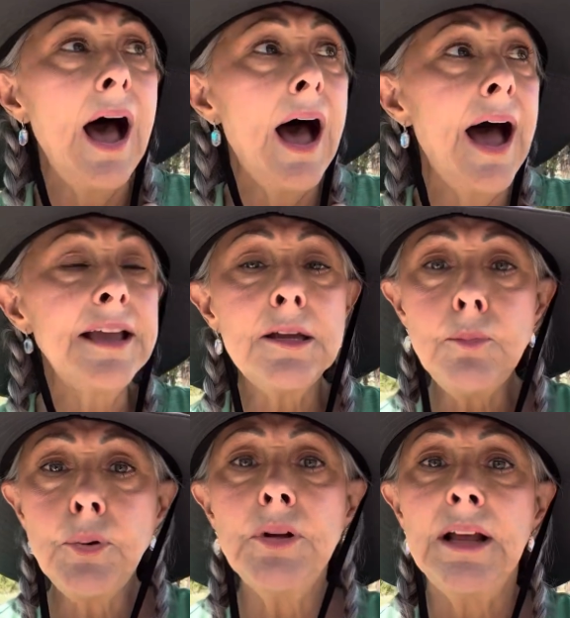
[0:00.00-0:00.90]
I can
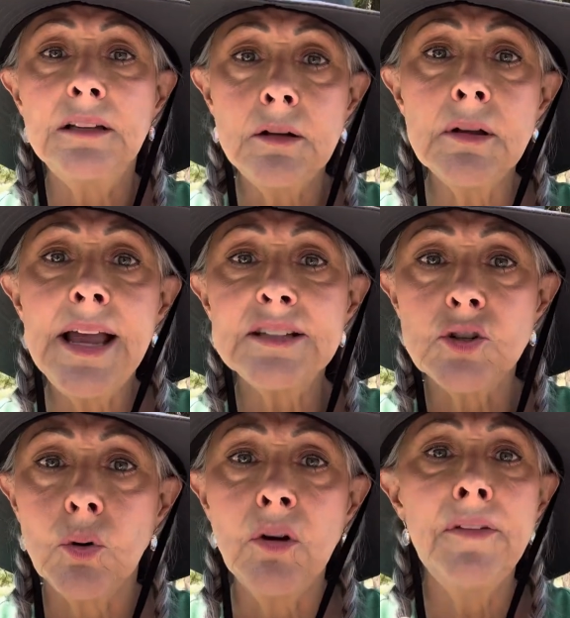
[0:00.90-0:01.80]
put a little
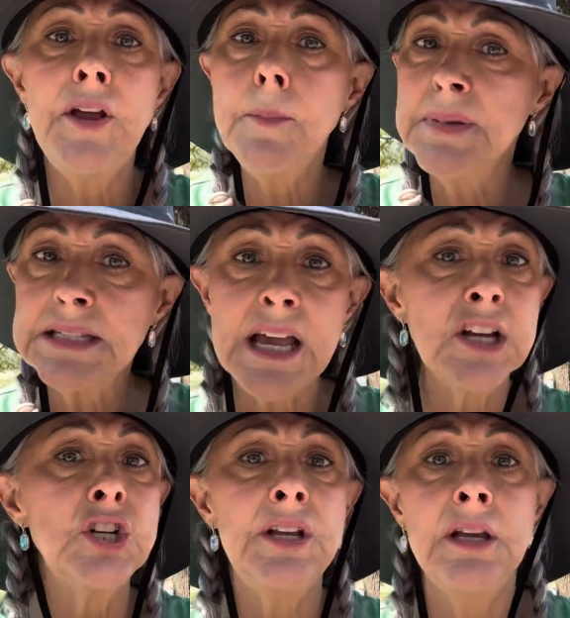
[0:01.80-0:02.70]
castor oil on there,
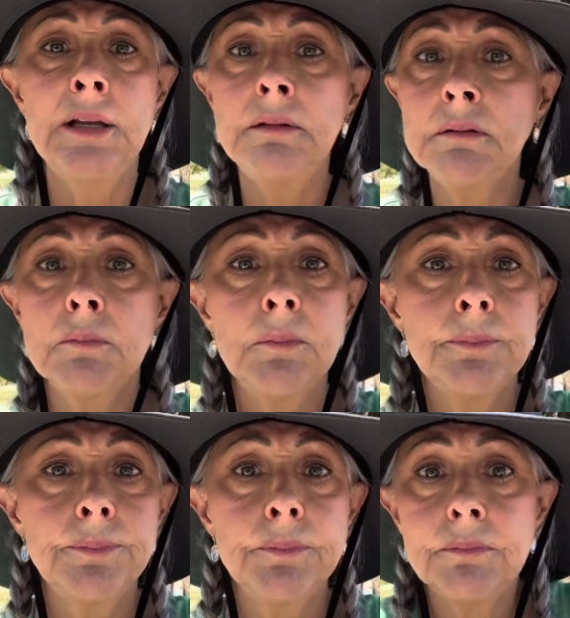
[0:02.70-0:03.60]
massage it in.
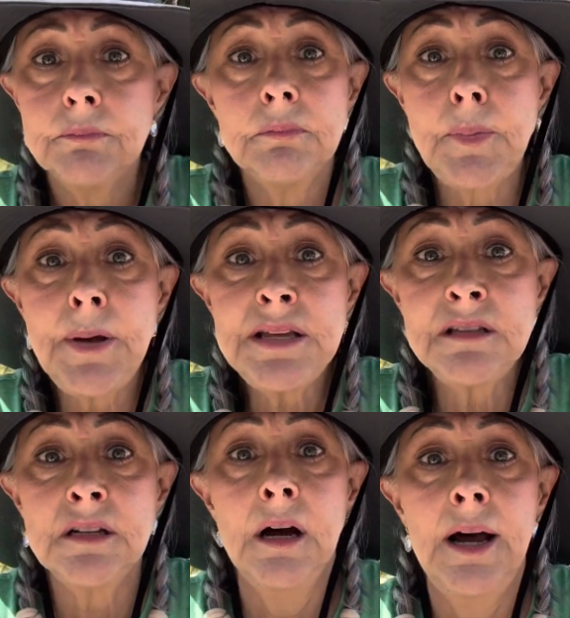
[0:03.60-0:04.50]
My
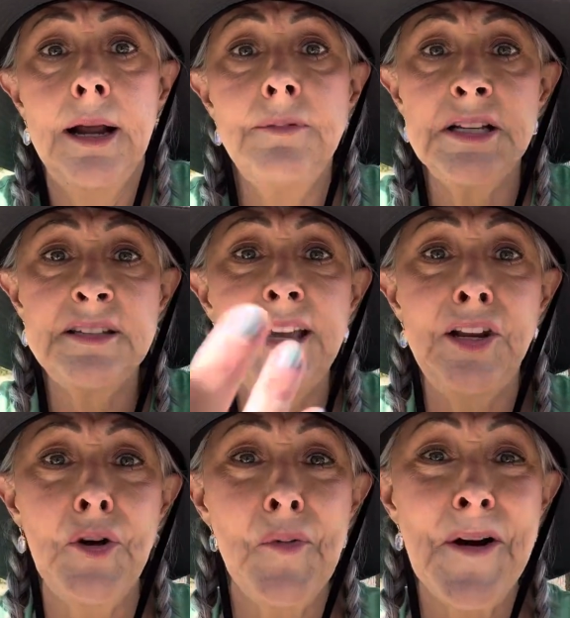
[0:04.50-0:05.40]
pain's gone. I'm not saying
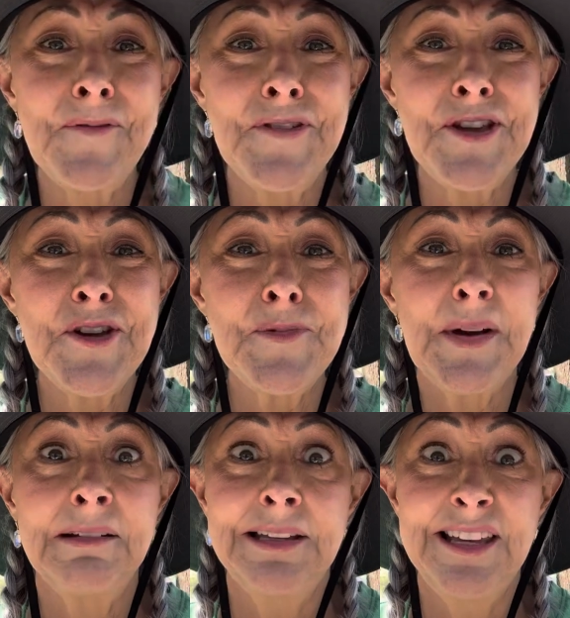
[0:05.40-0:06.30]
it'll work for you,
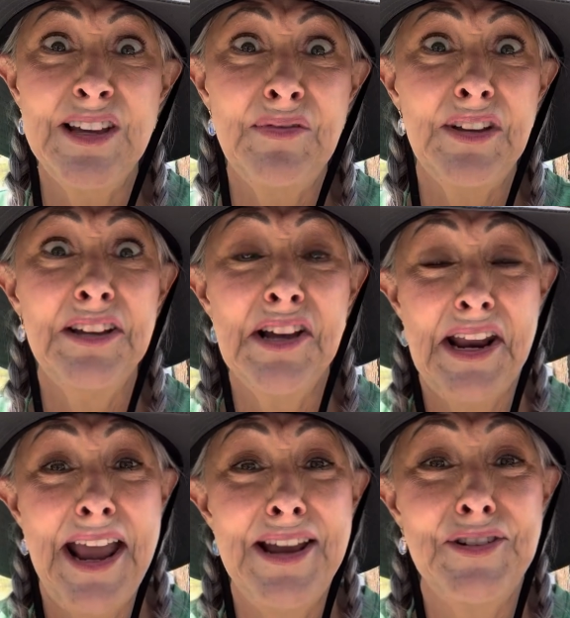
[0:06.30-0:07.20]
but give it
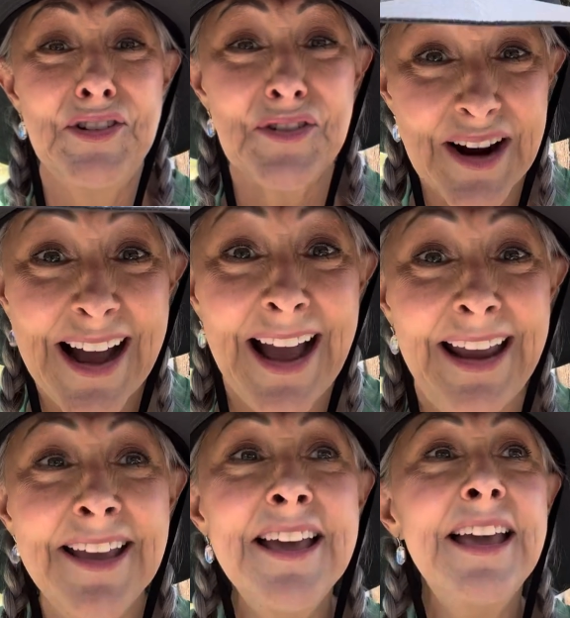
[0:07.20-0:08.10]
a try.
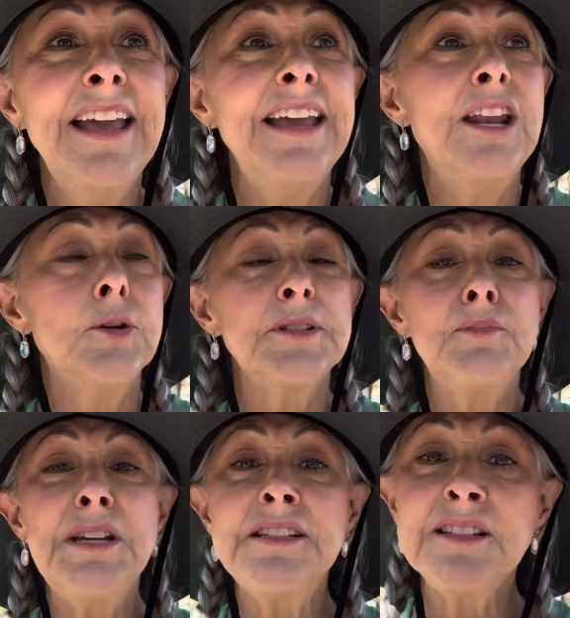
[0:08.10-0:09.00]
It helps
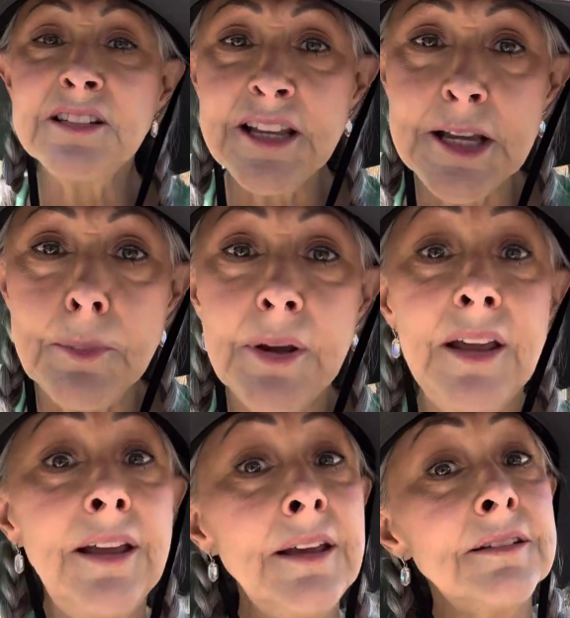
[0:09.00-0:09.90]
me sleep.
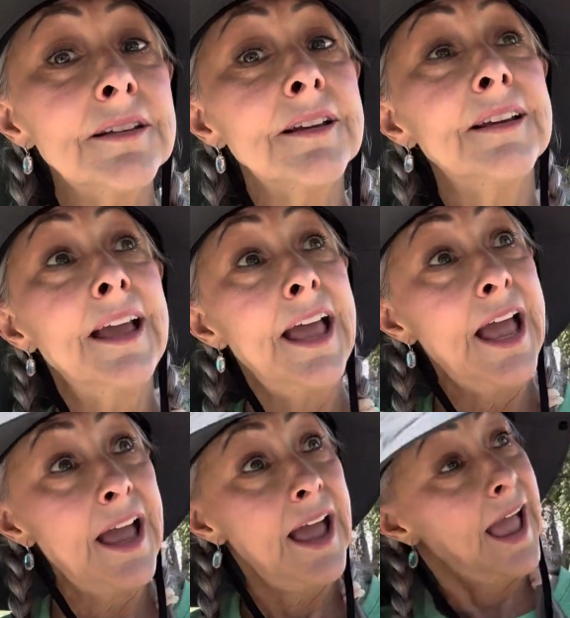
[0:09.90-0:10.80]
It
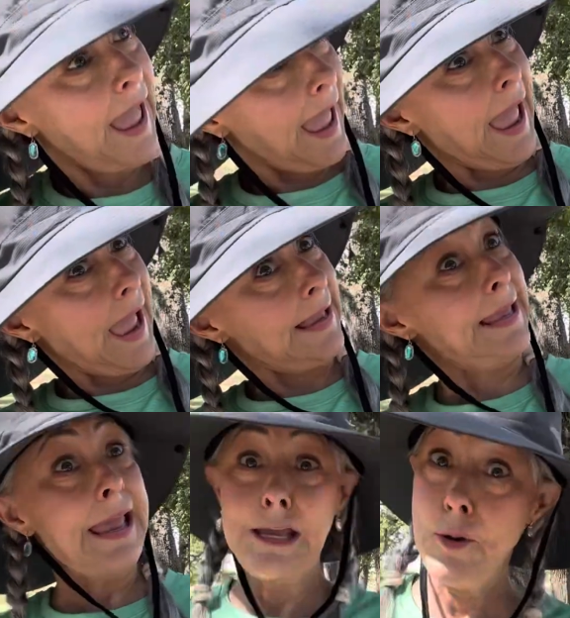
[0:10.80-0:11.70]

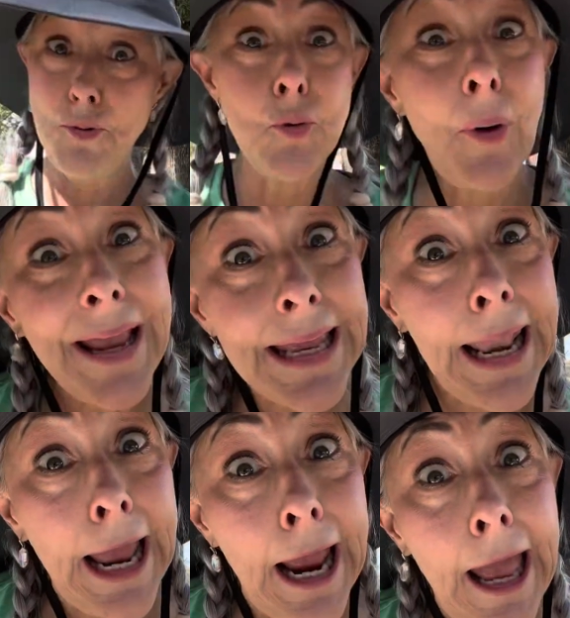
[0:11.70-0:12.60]
can keep you regular.